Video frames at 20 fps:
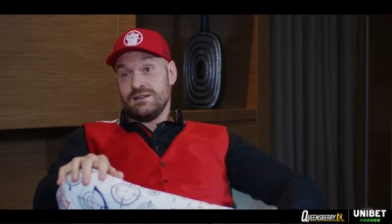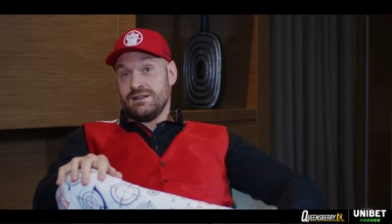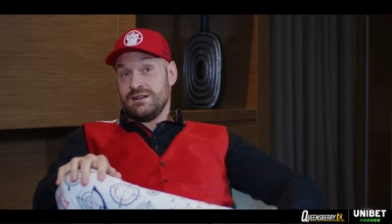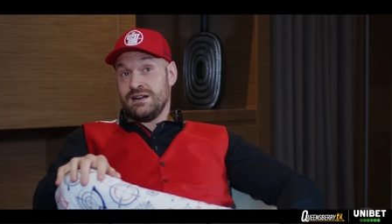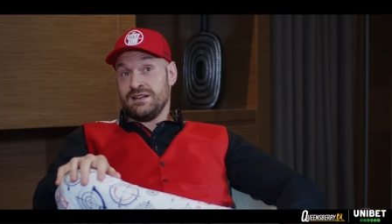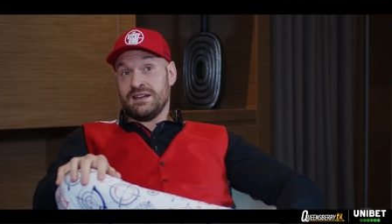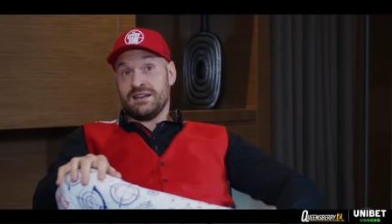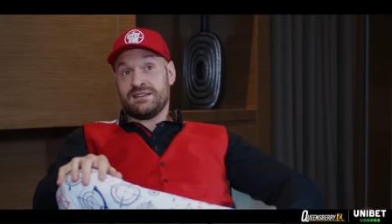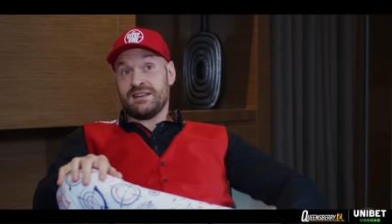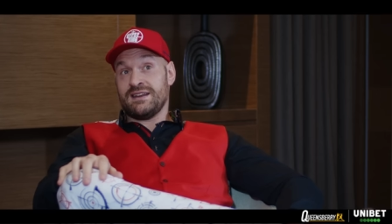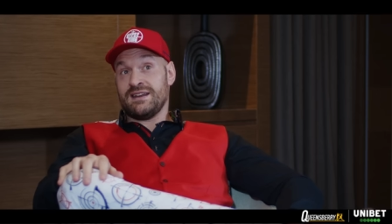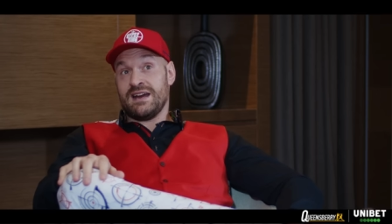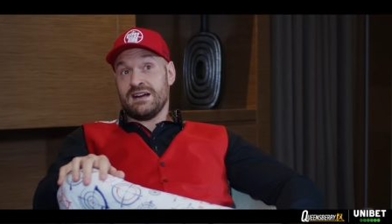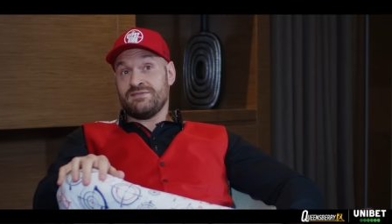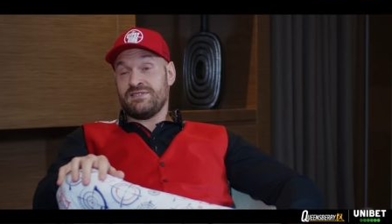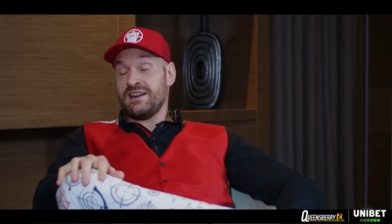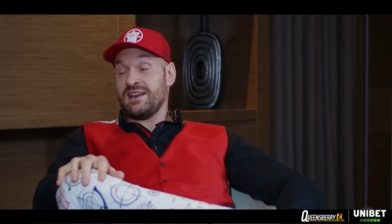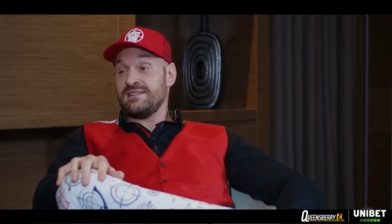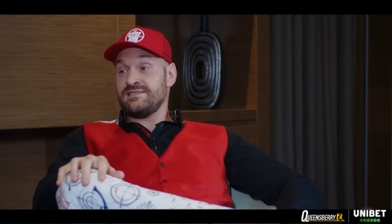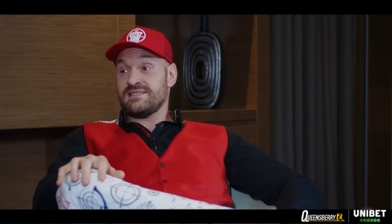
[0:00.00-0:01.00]
and I didn't have
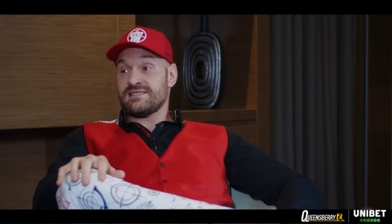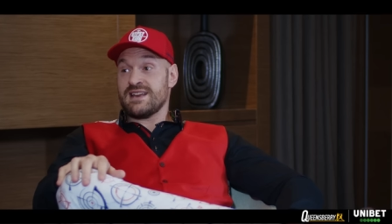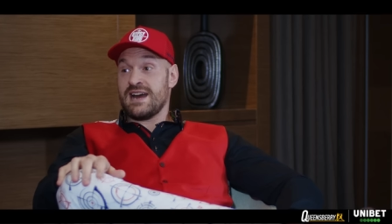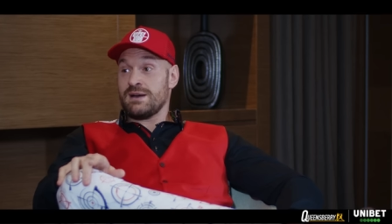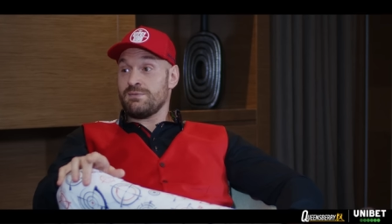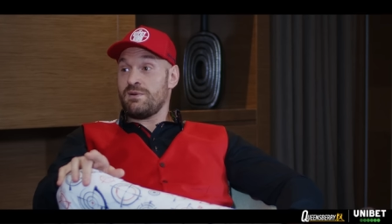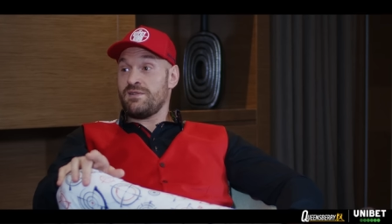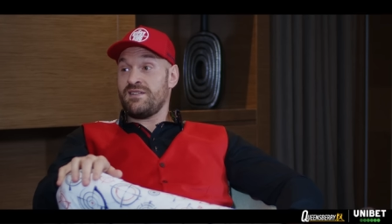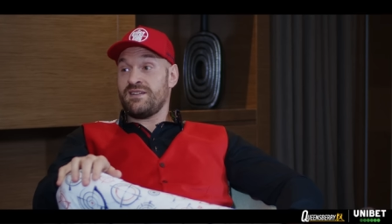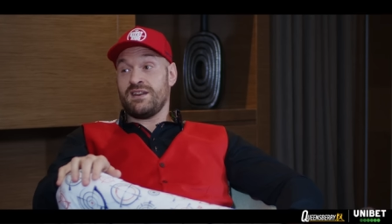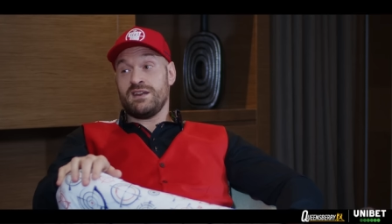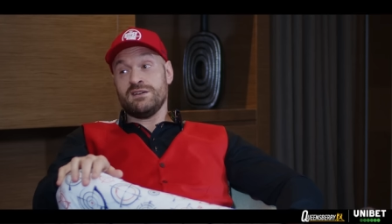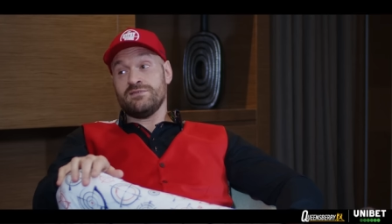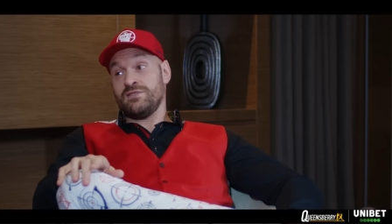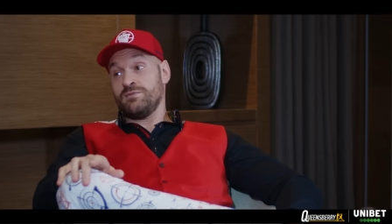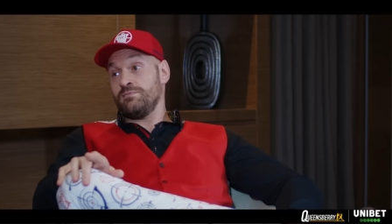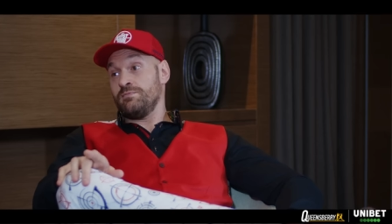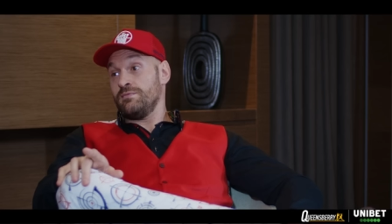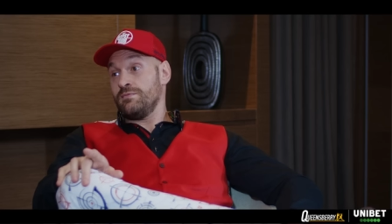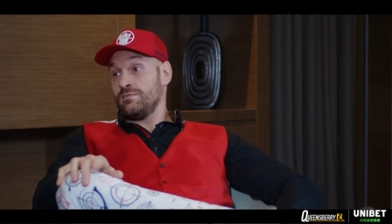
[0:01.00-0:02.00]
an easy time with any of
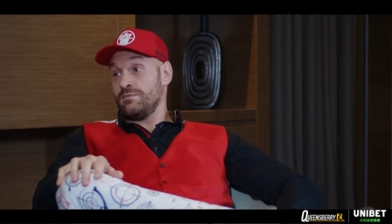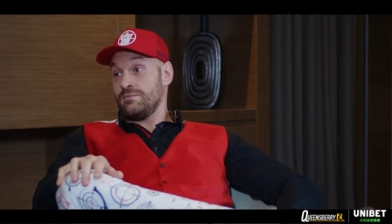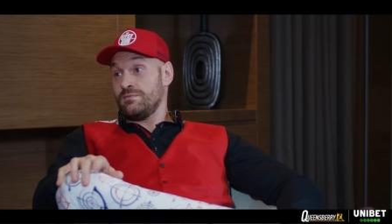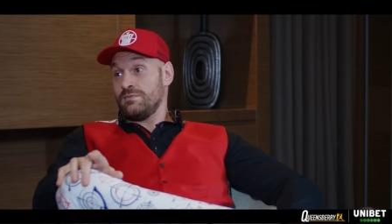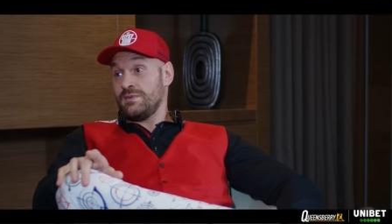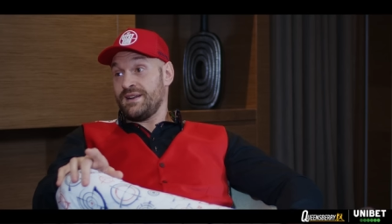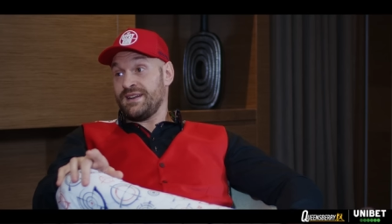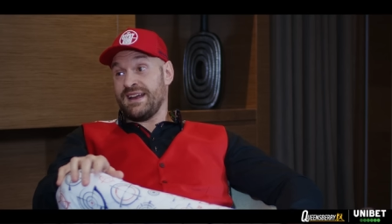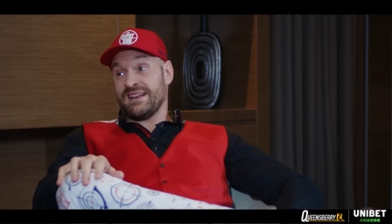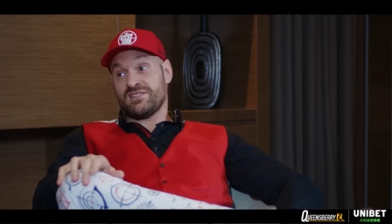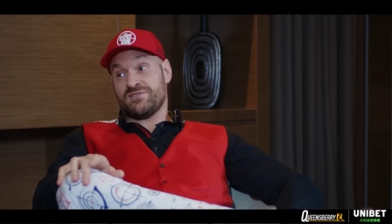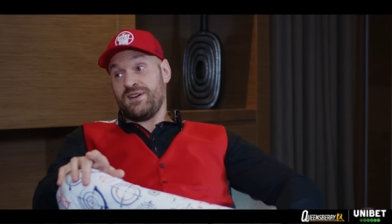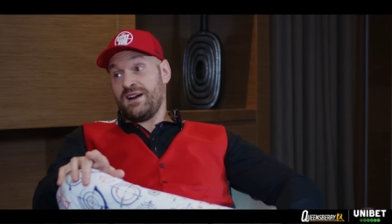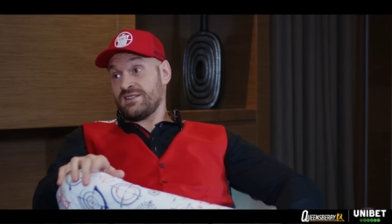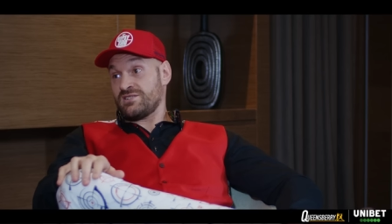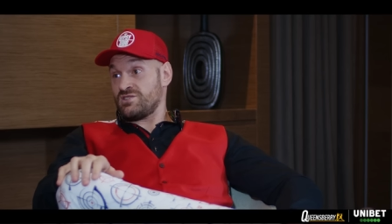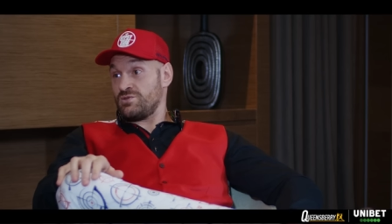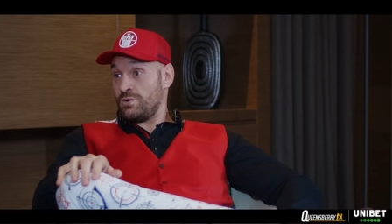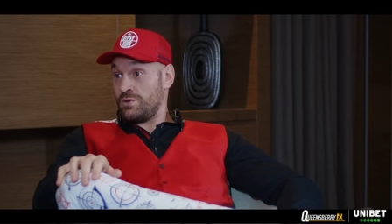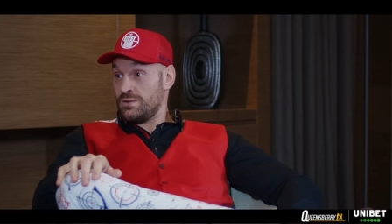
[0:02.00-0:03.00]
them. And that's
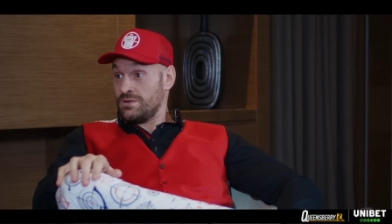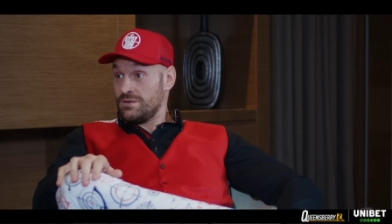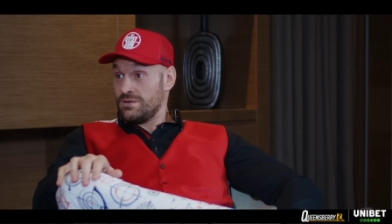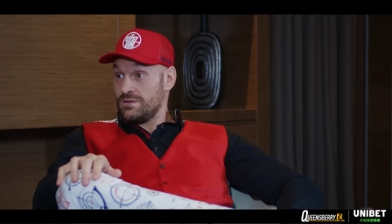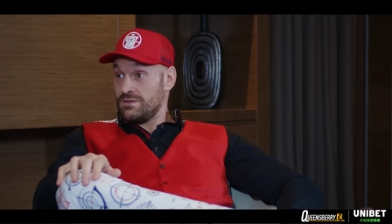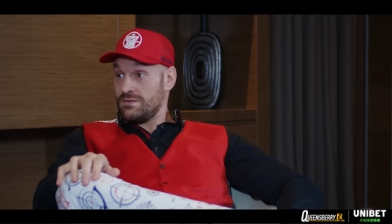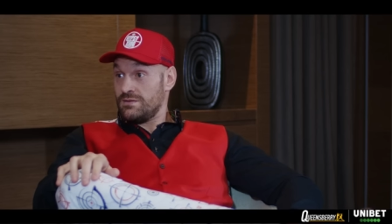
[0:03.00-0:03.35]
factual.